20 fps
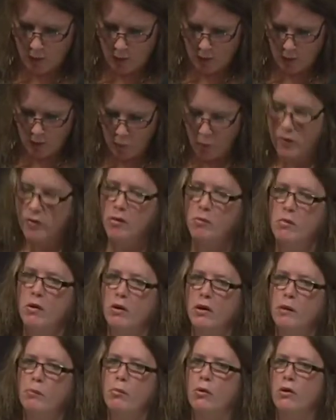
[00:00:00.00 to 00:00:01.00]
Was it
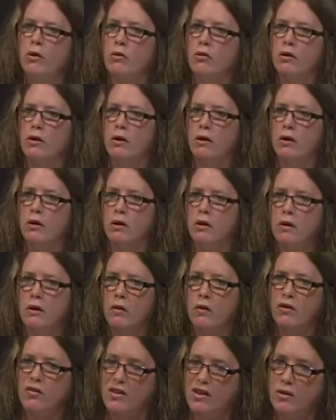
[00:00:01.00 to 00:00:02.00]
merely personal,
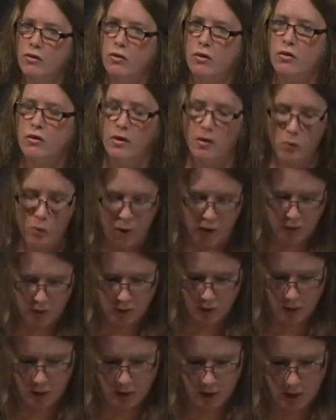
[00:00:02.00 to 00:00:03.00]
this interest in one's
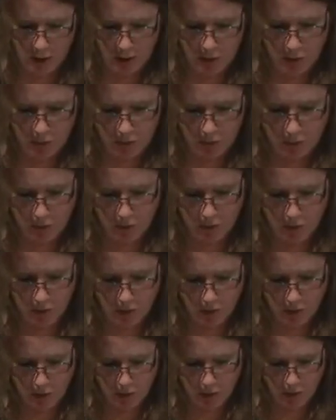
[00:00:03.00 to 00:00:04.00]
own life?
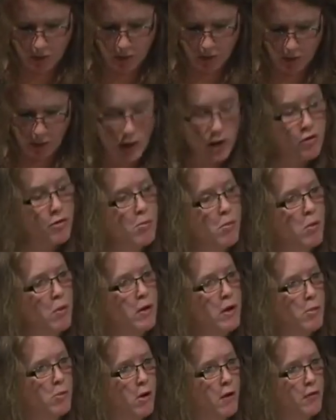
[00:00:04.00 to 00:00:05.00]
Each
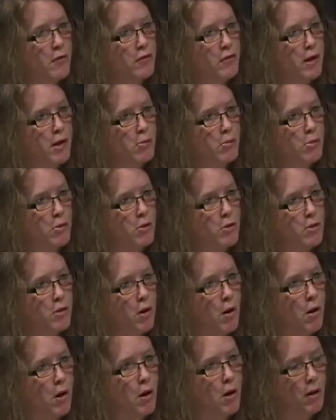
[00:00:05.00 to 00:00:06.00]
morning brought the same bird
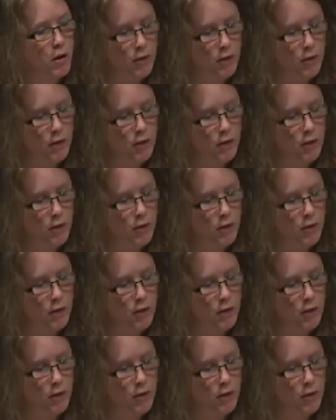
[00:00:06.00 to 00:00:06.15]
call.